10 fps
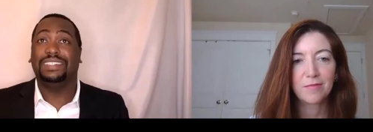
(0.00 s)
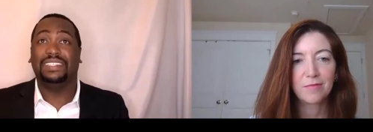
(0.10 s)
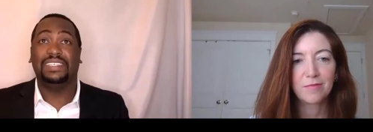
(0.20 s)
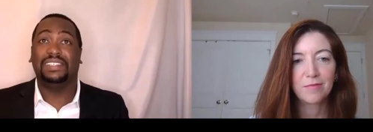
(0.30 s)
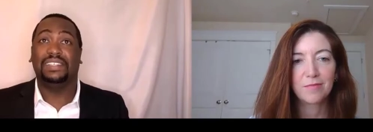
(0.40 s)

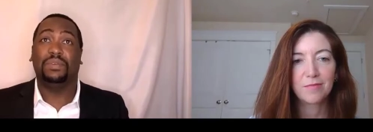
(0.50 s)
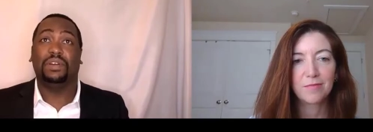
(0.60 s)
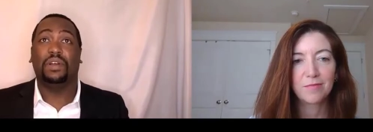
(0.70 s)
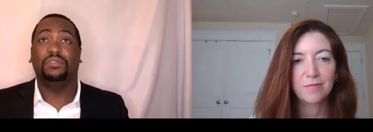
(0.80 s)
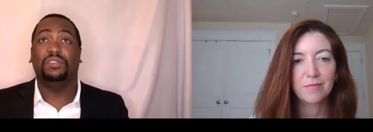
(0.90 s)
Speaker 1: system or
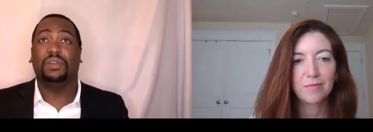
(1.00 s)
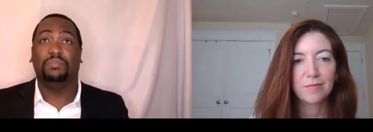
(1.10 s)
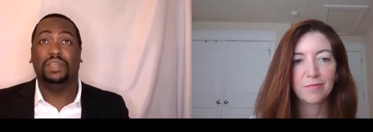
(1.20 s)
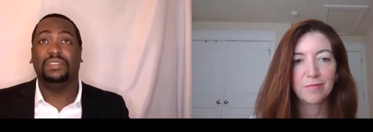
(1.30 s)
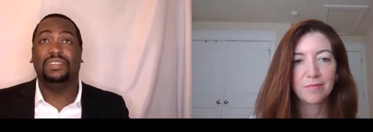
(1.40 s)
coaching
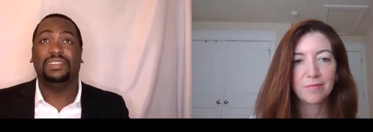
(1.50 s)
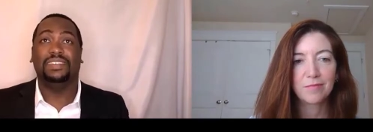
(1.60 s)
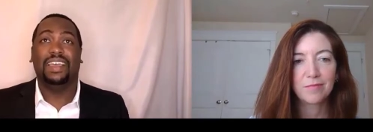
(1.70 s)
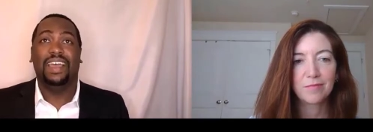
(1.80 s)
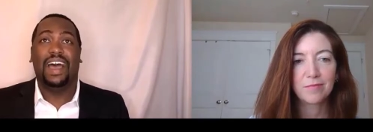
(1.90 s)
business,
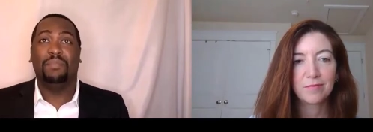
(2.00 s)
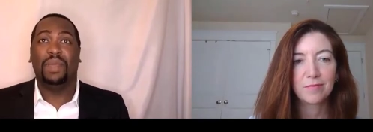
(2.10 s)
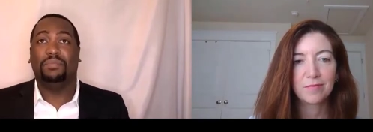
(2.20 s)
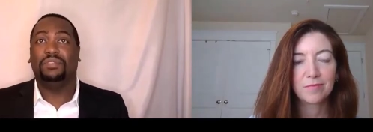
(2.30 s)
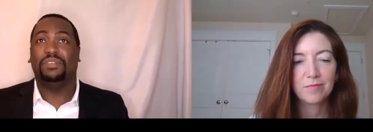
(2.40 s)
I'm
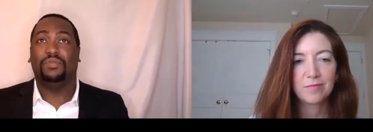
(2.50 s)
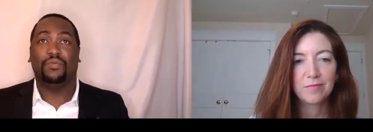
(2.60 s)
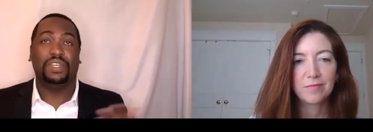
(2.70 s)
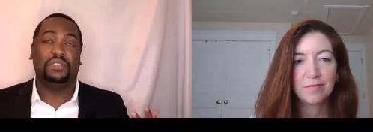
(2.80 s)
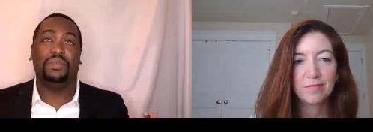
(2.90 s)
able to
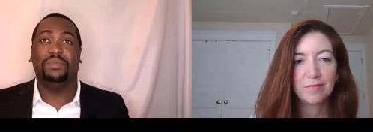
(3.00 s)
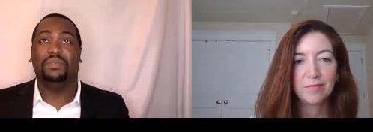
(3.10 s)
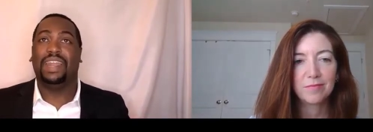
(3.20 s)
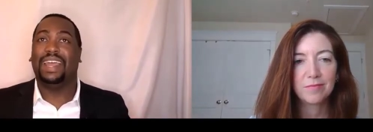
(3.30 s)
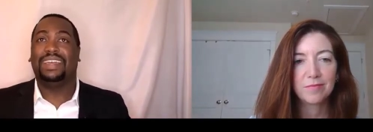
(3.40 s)
reach people
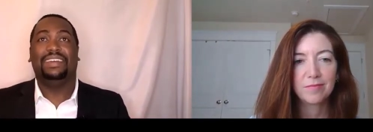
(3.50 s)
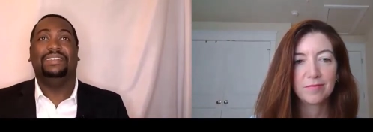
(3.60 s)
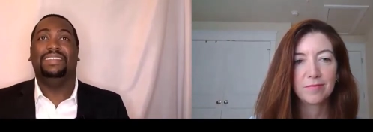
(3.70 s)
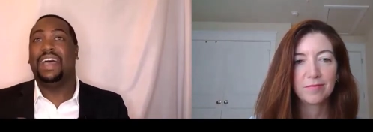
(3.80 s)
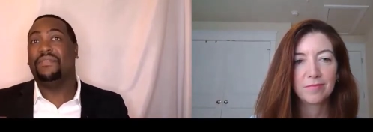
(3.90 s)
that I could
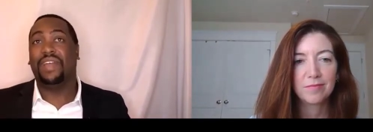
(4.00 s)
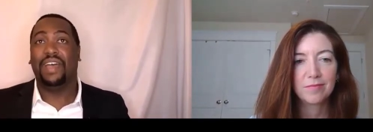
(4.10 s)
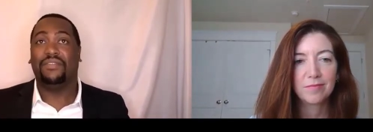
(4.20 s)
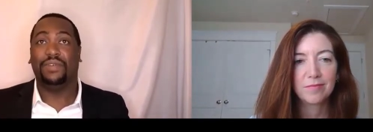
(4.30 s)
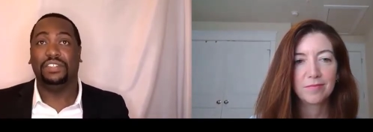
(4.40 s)
never
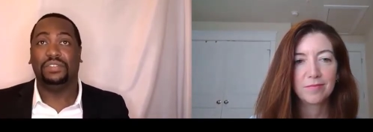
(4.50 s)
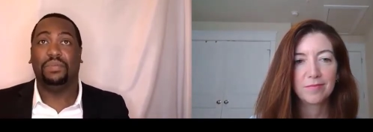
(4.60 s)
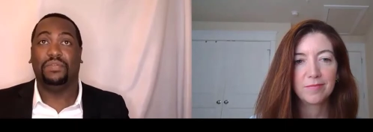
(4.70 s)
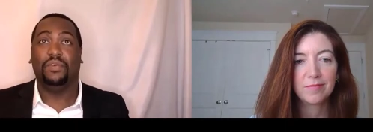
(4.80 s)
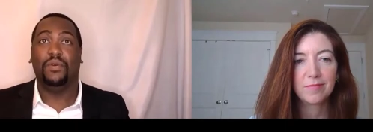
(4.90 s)
have reached
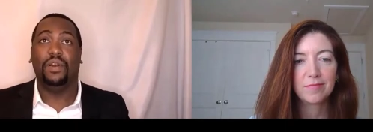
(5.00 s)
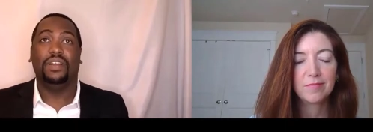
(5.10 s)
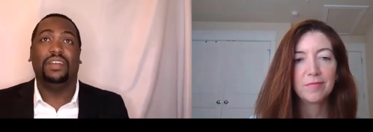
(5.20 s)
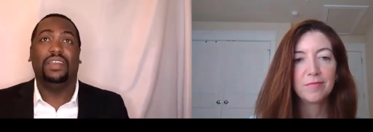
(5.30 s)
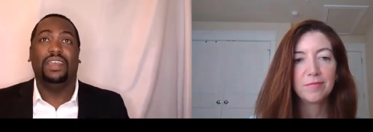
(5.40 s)
before.
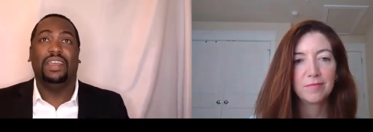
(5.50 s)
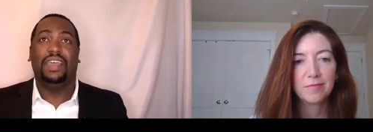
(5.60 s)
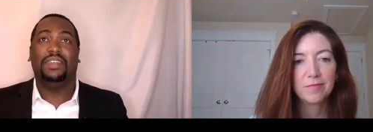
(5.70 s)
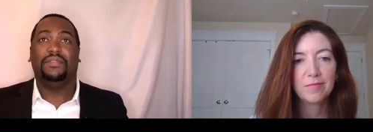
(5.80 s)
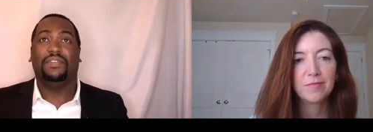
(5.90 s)

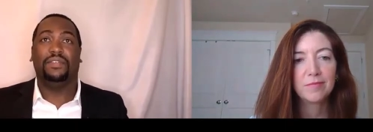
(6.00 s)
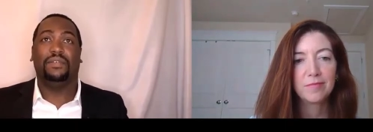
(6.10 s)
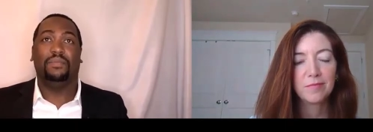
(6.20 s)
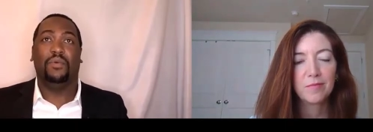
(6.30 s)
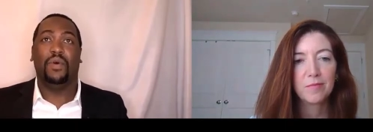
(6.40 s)
And then
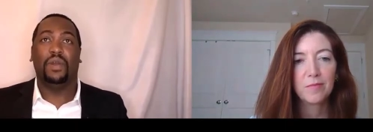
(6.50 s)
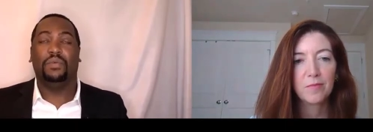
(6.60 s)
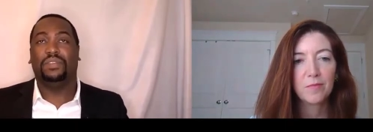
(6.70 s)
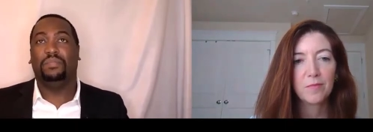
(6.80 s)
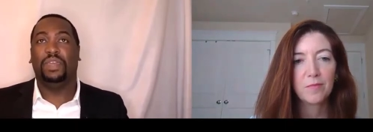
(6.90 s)
furthermore,
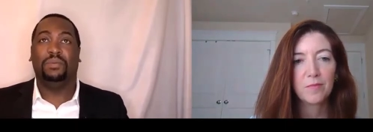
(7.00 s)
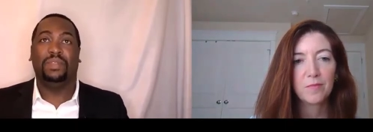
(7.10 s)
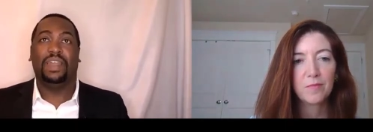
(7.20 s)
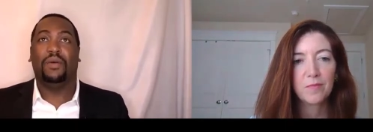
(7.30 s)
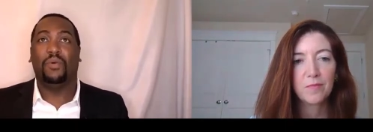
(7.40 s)
with the people
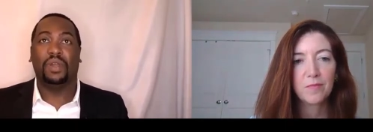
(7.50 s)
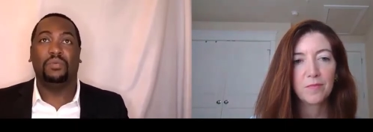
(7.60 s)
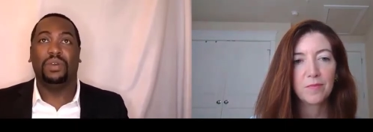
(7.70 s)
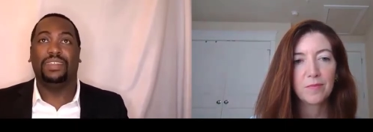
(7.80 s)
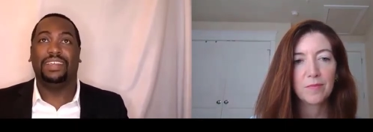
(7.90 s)
that I work
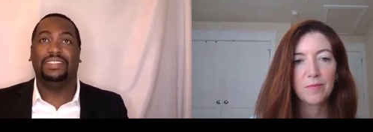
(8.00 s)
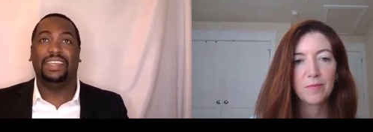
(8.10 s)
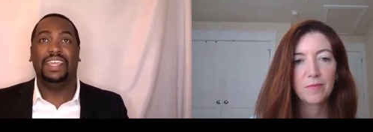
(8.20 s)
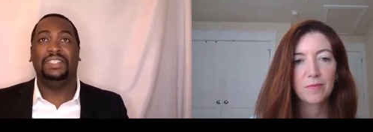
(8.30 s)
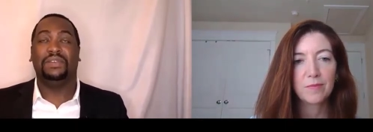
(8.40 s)
with, it's
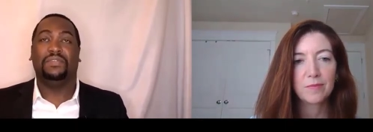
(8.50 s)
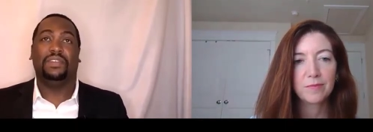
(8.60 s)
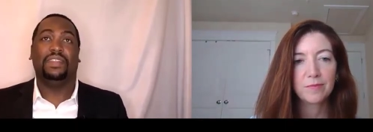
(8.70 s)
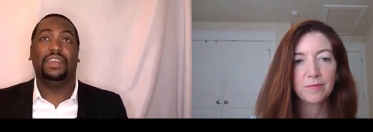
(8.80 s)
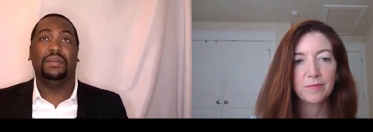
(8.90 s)
easier for
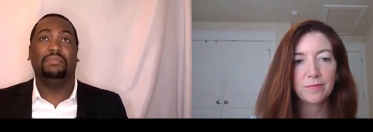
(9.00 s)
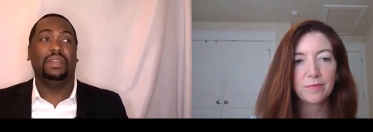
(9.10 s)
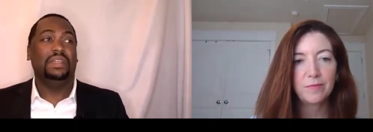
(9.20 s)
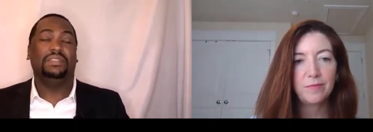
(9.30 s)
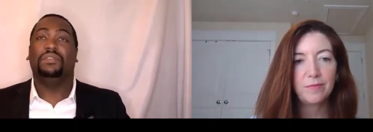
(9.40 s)
them
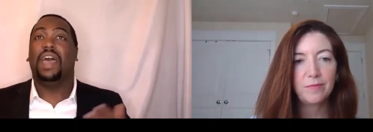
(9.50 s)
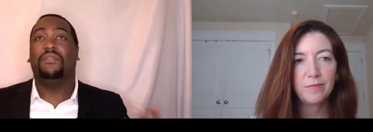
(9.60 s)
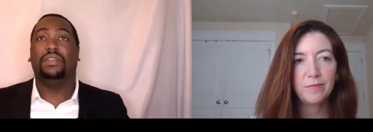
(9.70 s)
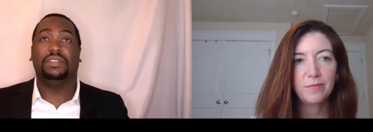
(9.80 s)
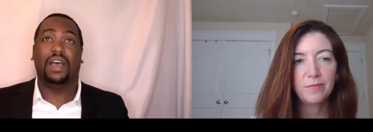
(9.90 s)
to
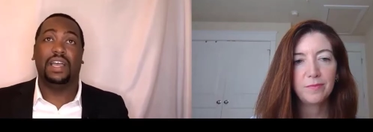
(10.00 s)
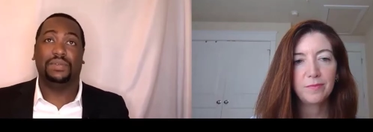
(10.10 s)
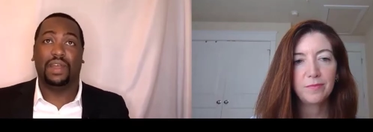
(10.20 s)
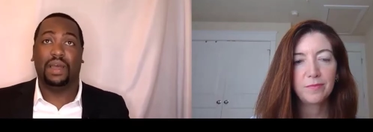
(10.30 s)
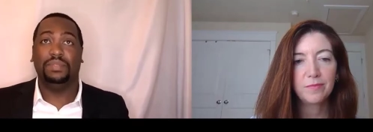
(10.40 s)
advertise
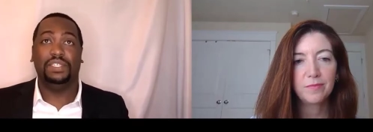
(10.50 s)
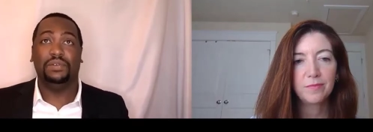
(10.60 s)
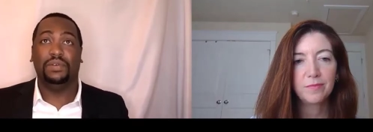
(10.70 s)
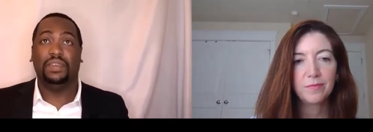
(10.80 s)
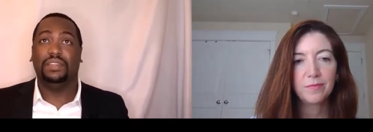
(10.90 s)
what I'm
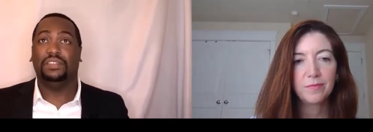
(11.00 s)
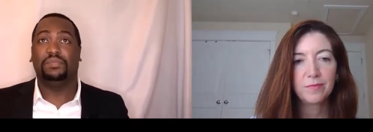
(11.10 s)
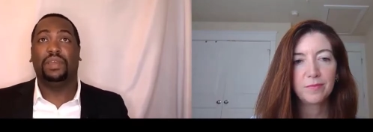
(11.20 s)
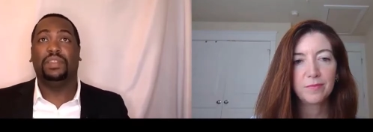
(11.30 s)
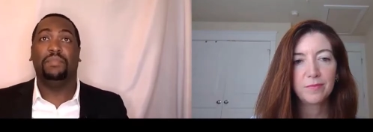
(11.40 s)
doing and
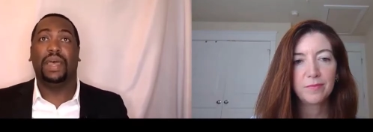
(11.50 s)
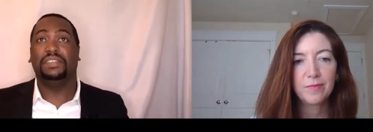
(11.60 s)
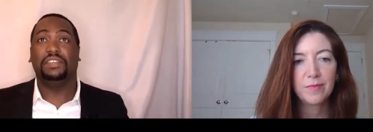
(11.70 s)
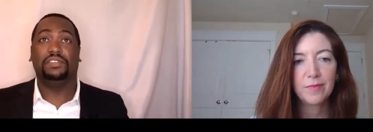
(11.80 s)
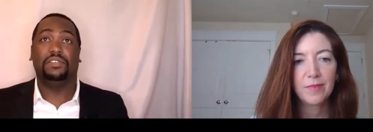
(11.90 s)
spread the
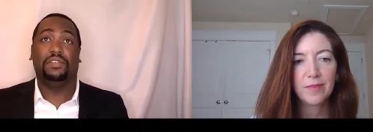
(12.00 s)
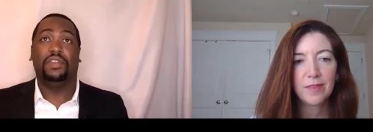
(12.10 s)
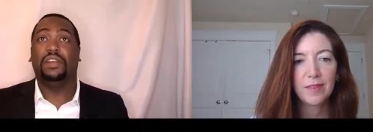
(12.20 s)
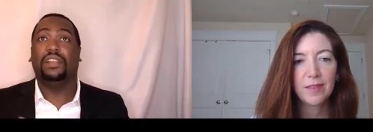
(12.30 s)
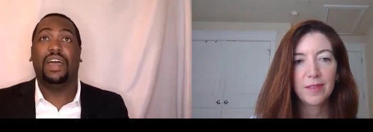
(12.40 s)
message to
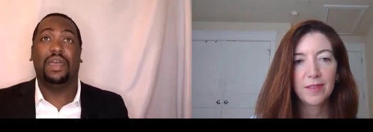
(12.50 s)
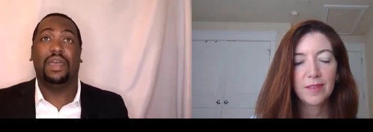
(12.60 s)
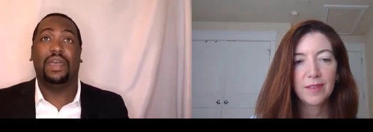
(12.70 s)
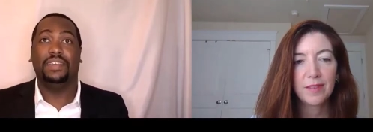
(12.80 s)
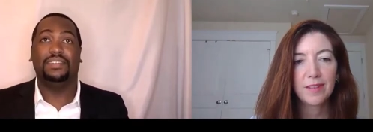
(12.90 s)
their client
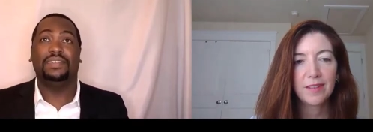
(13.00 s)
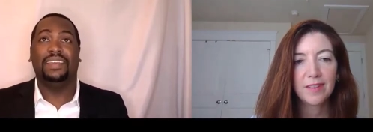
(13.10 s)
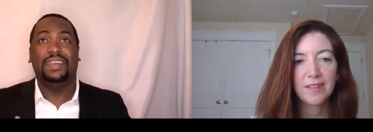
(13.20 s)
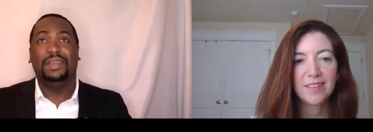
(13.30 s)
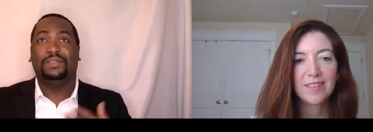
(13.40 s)
base.
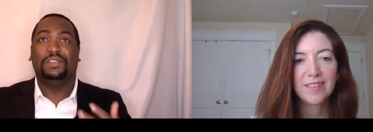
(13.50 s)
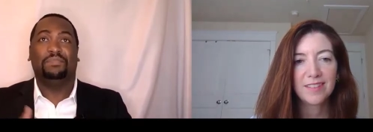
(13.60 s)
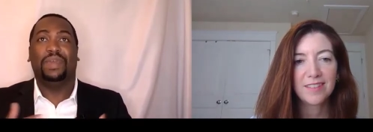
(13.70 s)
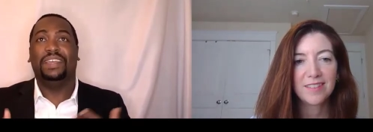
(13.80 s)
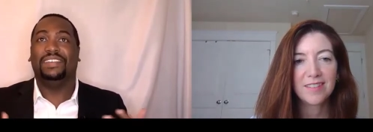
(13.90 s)
So it's,
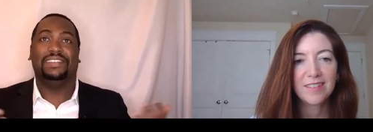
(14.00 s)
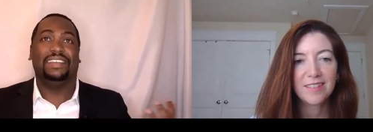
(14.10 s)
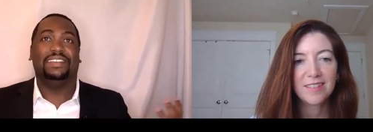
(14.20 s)
bas it's,